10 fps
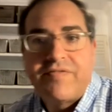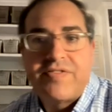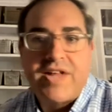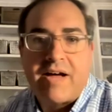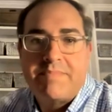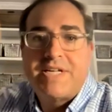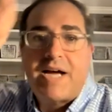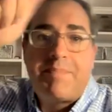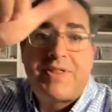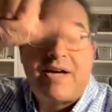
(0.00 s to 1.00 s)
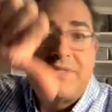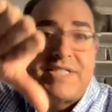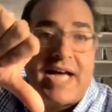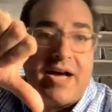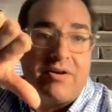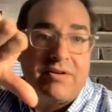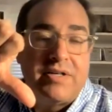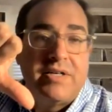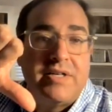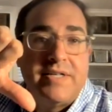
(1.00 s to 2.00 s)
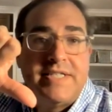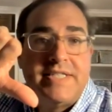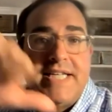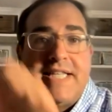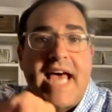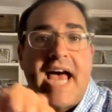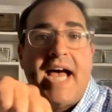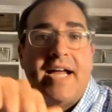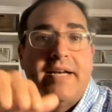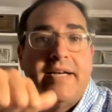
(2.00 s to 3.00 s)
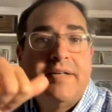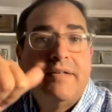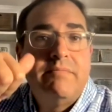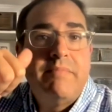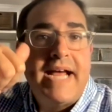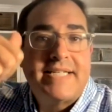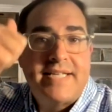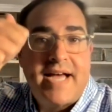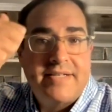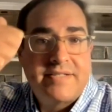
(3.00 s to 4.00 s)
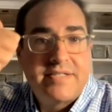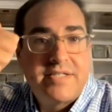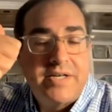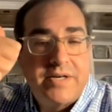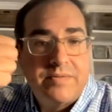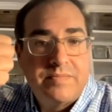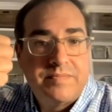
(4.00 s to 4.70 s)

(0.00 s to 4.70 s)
of thumbs up, thumbs down. Did that make sense to you?